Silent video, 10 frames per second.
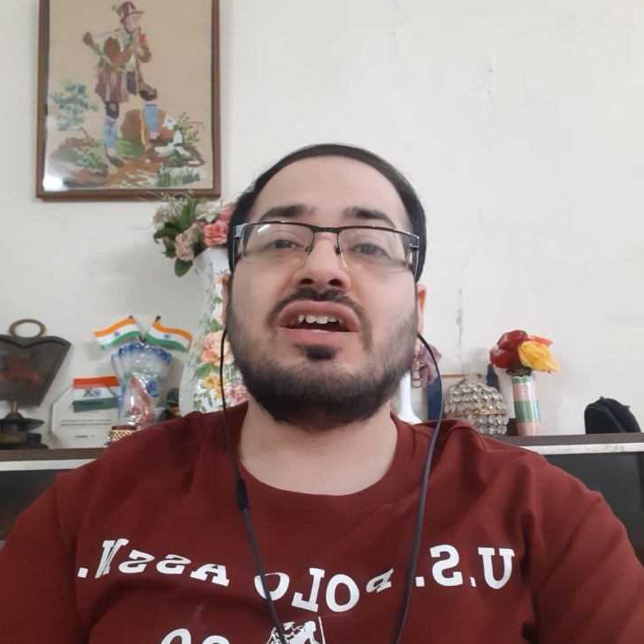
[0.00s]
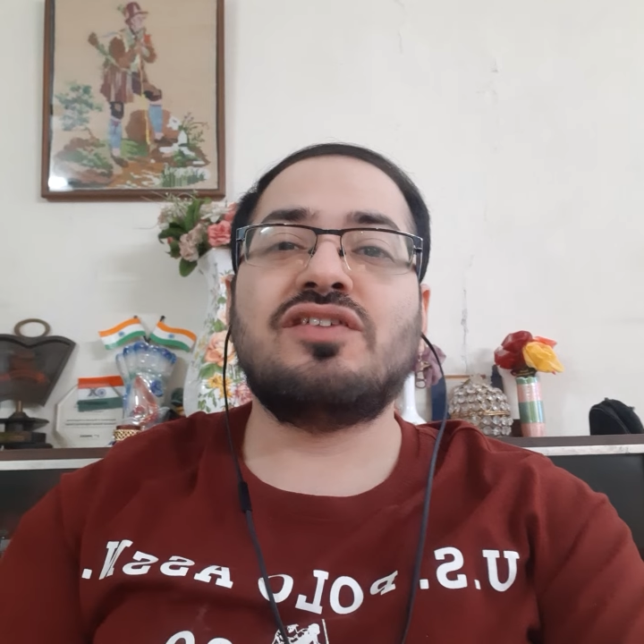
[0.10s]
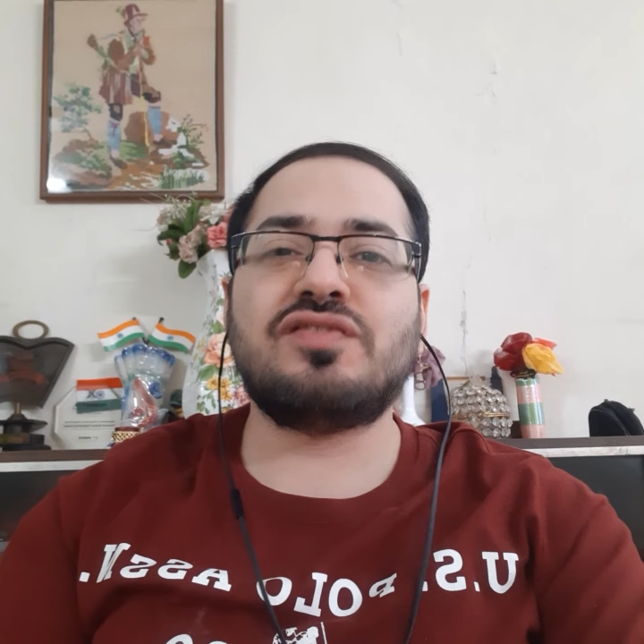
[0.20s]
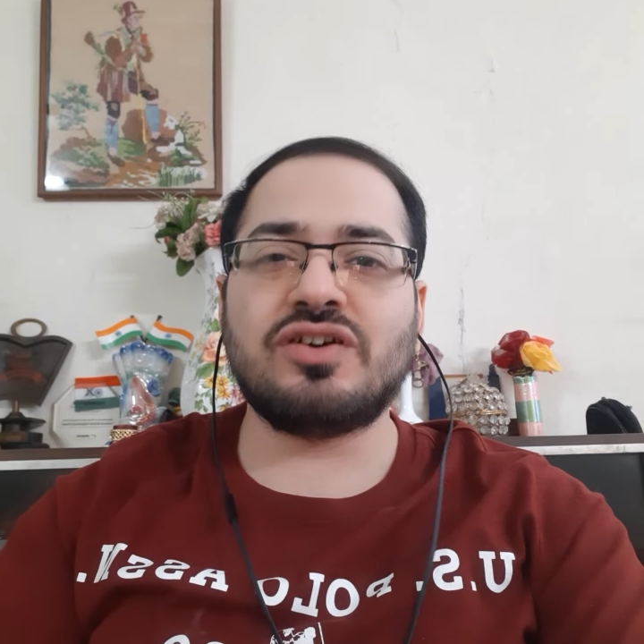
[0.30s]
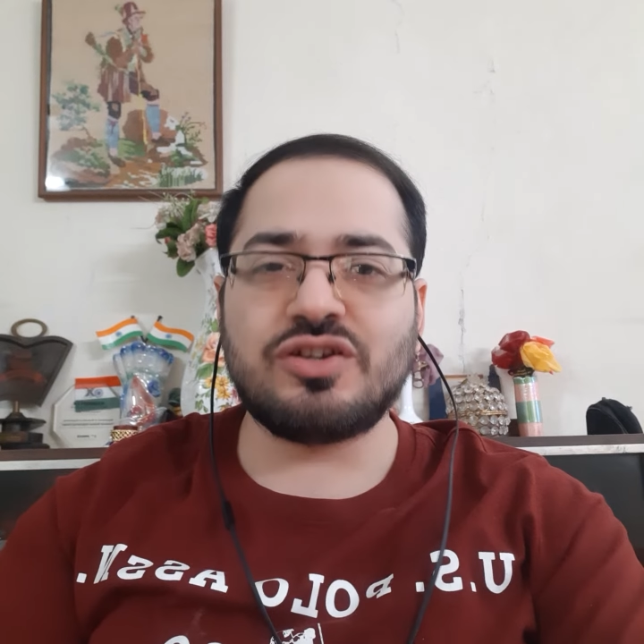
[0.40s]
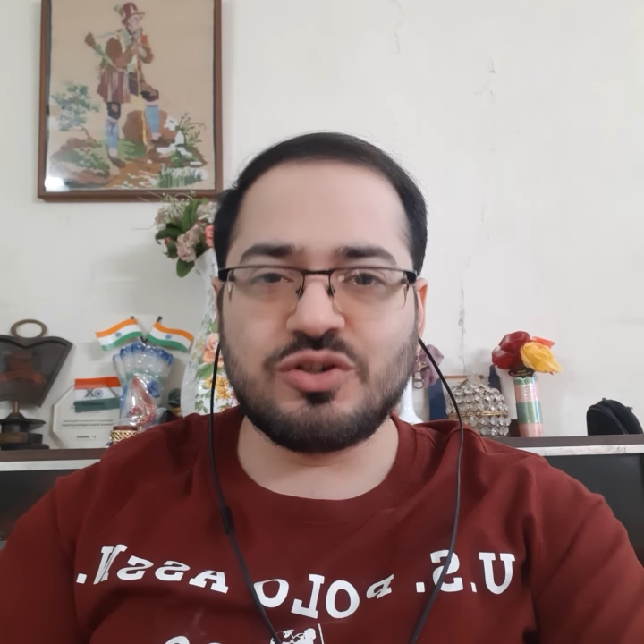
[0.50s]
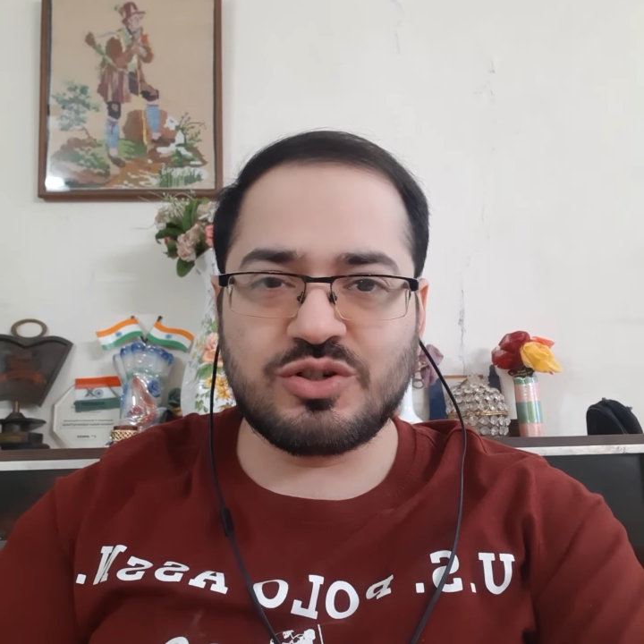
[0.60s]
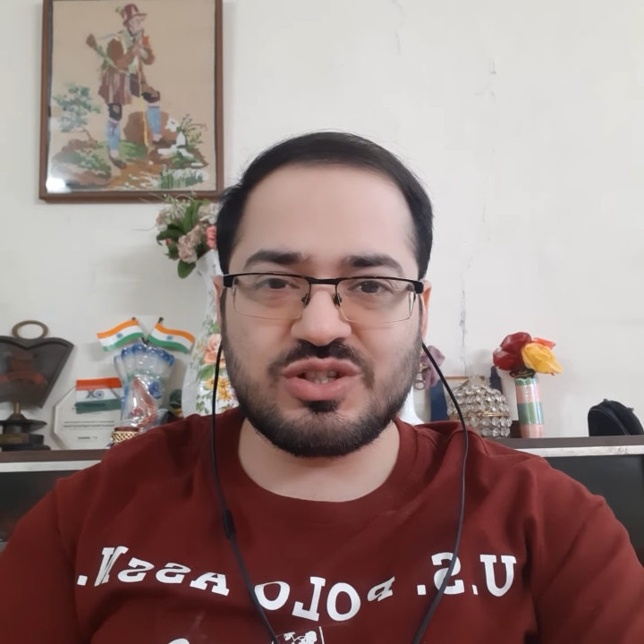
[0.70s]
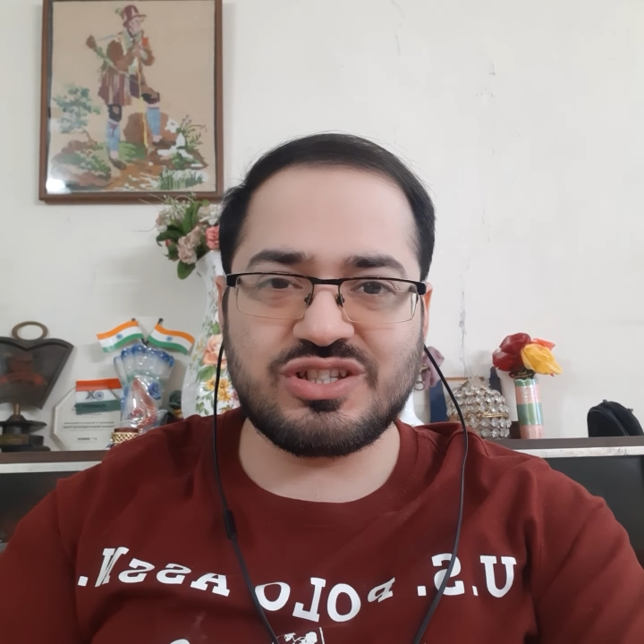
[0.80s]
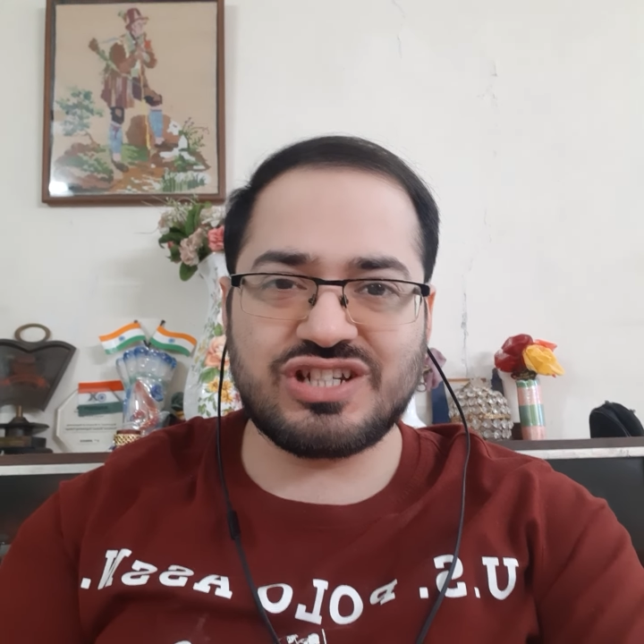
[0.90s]
If you're new
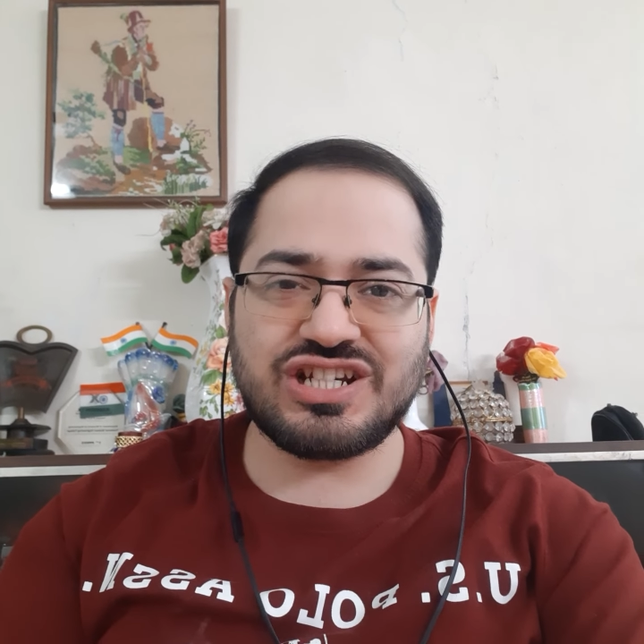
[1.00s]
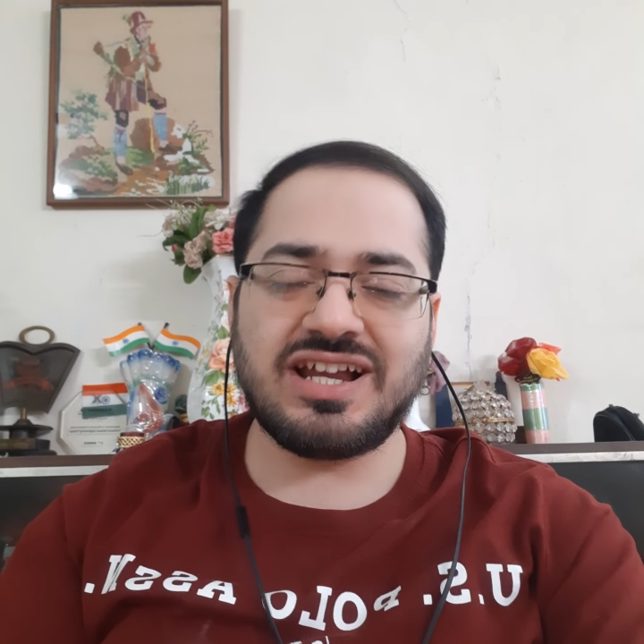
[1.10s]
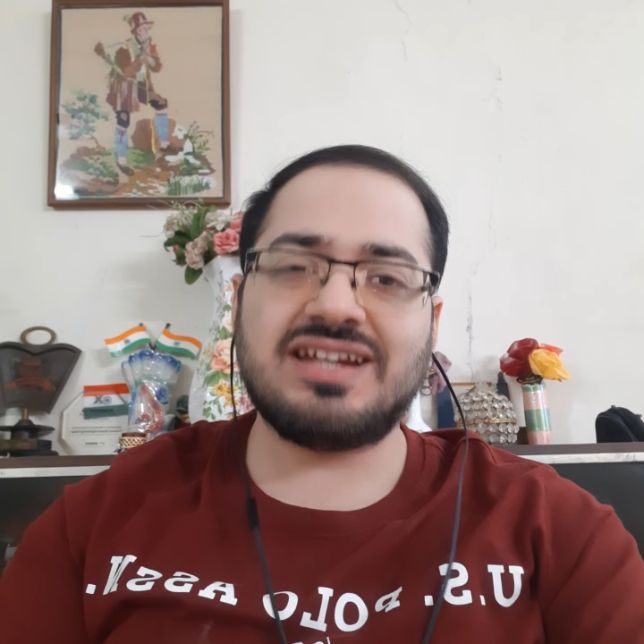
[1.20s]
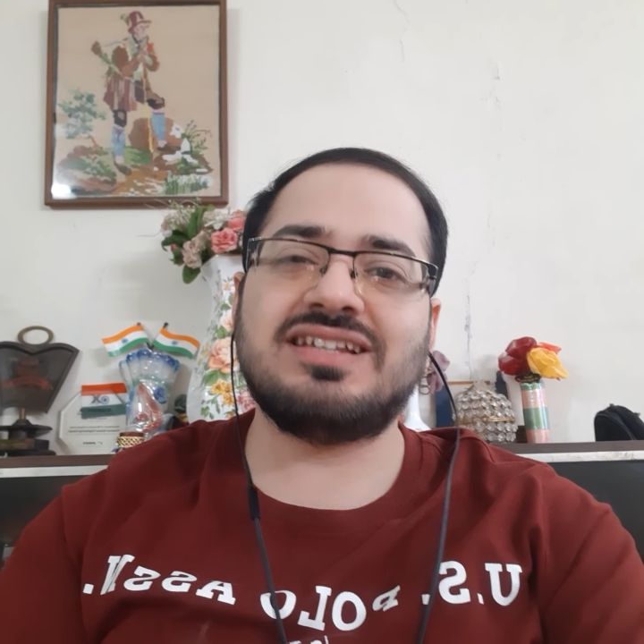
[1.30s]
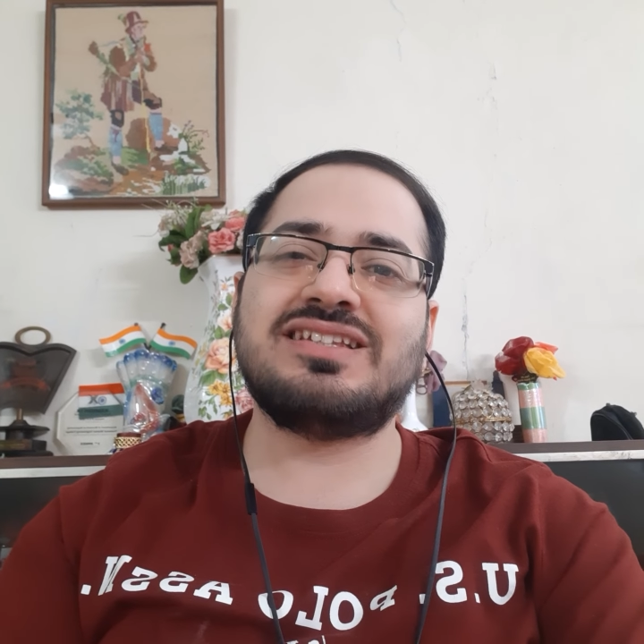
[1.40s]
to this channel